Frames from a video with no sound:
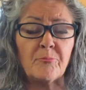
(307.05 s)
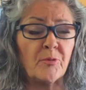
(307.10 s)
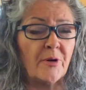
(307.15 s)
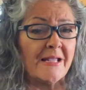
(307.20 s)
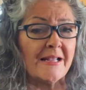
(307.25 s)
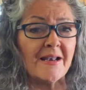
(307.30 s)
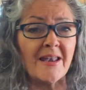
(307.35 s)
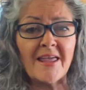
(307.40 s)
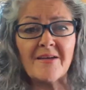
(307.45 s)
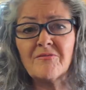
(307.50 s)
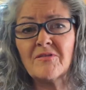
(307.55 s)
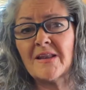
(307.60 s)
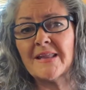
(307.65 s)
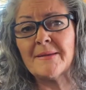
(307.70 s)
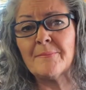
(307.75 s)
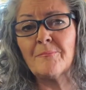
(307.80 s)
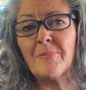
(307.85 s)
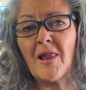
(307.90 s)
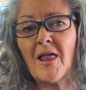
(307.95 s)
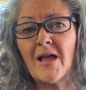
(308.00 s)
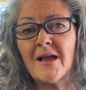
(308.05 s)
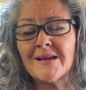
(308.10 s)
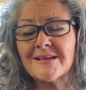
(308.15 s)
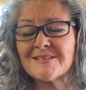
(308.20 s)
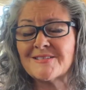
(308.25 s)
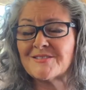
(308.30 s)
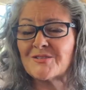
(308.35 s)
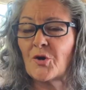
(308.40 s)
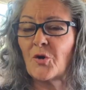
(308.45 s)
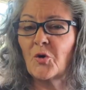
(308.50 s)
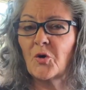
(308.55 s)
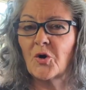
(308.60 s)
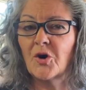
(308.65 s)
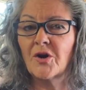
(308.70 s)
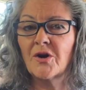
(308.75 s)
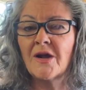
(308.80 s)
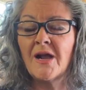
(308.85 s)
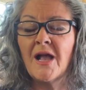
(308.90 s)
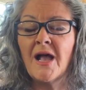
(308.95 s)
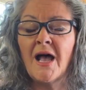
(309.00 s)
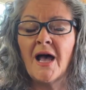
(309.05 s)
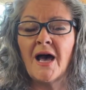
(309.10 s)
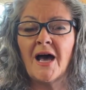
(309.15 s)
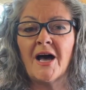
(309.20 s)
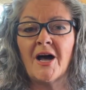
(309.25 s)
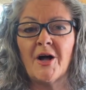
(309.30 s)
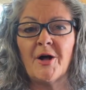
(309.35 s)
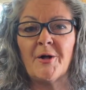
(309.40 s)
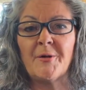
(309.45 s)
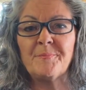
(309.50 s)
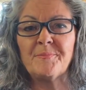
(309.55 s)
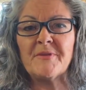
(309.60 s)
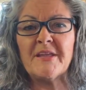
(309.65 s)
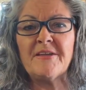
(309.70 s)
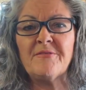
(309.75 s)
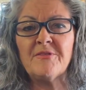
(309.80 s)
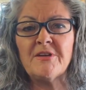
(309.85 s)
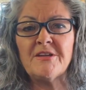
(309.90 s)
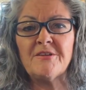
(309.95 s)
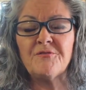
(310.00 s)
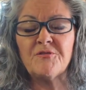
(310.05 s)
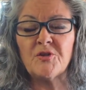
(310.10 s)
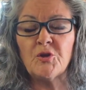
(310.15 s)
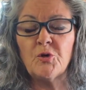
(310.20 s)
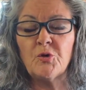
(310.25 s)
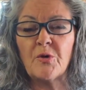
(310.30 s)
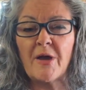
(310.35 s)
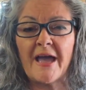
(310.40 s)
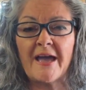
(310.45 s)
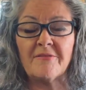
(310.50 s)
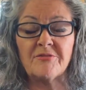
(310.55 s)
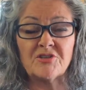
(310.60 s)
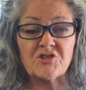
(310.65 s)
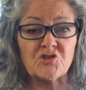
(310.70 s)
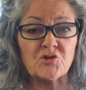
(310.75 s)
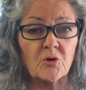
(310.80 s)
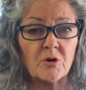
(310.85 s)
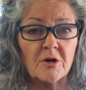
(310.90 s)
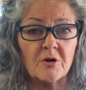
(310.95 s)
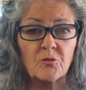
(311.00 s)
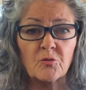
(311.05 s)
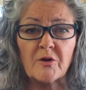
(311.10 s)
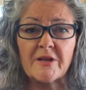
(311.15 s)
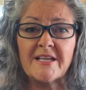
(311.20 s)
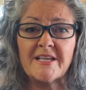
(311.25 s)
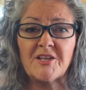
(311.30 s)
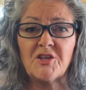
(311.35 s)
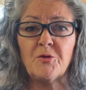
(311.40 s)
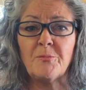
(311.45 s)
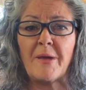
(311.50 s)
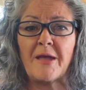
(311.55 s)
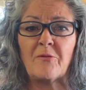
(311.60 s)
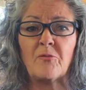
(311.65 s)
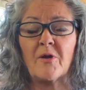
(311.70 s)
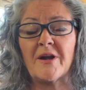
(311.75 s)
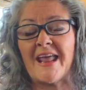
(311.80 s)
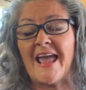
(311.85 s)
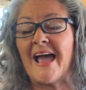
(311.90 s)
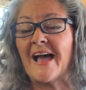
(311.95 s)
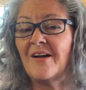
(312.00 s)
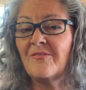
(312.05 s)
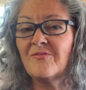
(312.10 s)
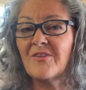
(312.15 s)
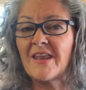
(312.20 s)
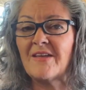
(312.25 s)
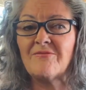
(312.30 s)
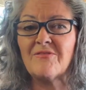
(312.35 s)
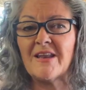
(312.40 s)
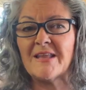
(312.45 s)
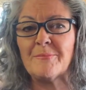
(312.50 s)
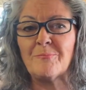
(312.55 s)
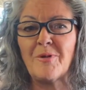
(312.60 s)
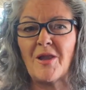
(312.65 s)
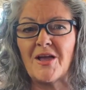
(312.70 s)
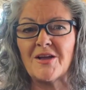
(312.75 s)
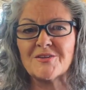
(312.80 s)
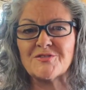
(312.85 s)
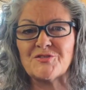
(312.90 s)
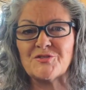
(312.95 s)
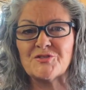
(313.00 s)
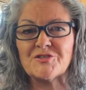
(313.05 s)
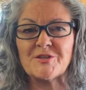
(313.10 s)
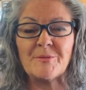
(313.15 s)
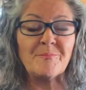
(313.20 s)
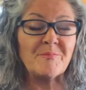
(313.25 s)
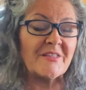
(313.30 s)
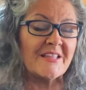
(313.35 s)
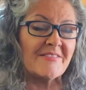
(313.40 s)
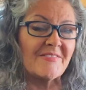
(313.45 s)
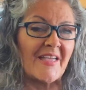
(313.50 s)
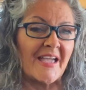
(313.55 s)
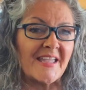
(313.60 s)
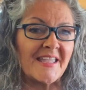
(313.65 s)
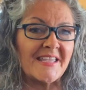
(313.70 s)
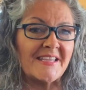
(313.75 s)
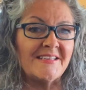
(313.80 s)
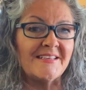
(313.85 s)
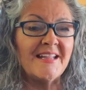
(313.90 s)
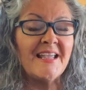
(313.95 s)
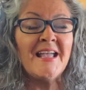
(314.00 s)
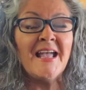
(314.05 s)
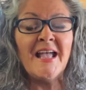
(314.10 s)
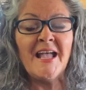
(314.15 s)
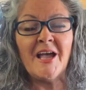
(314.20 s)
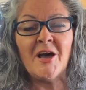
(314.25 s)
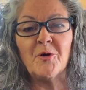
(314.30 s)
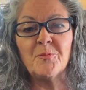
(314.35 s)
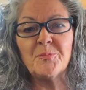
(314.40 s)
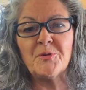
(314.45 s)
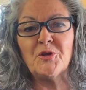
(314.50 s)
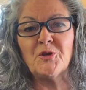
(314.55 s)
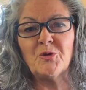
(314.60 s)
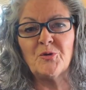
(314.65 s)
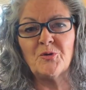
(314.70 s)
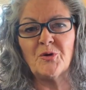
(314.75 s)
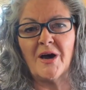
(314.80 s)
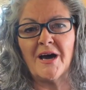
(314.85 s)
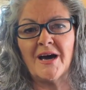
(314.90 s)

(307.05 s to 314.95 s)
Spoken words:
Bring leveling blocks, or even if you have a short rig, you may want to have leveling blocks or something that can help you